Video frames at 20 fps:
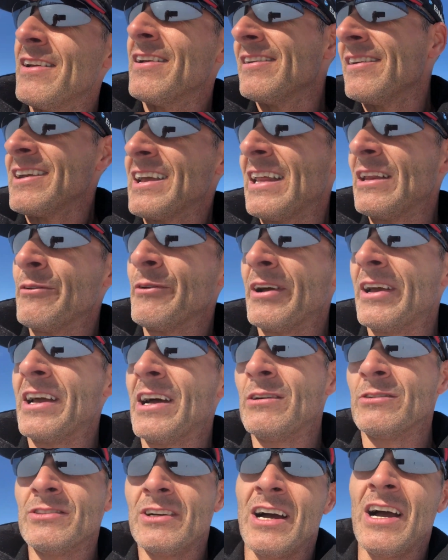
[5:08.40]
anyway,
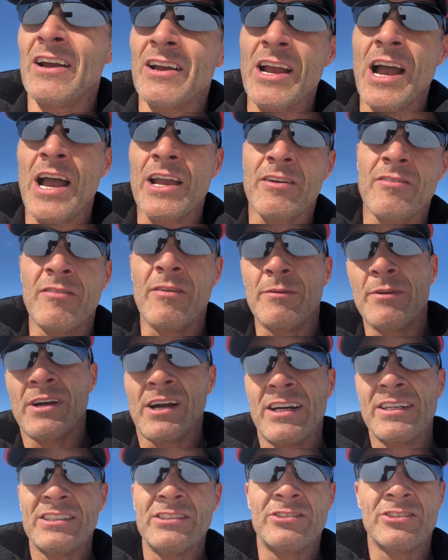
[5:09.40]
I
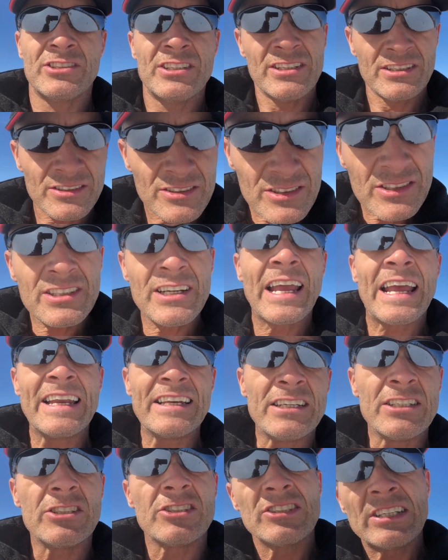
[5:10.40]
just can
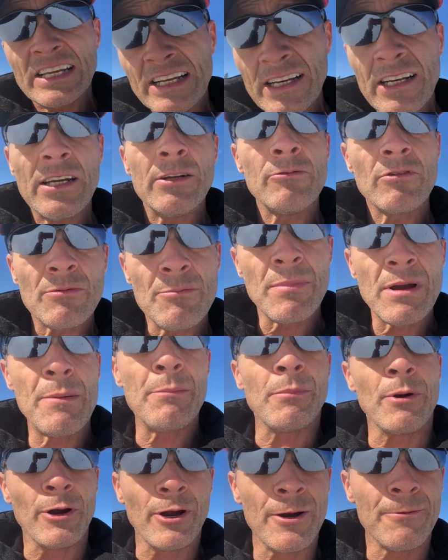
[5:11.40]
distinctly
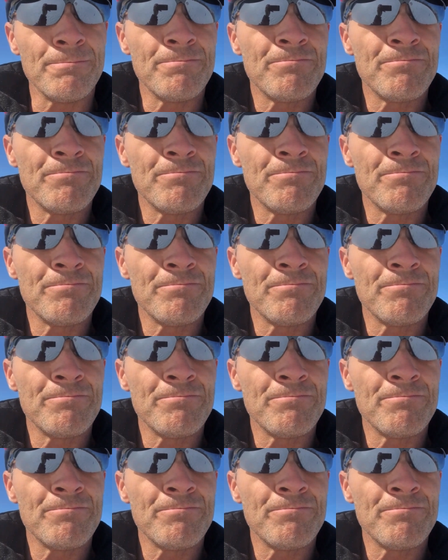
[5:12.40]
remember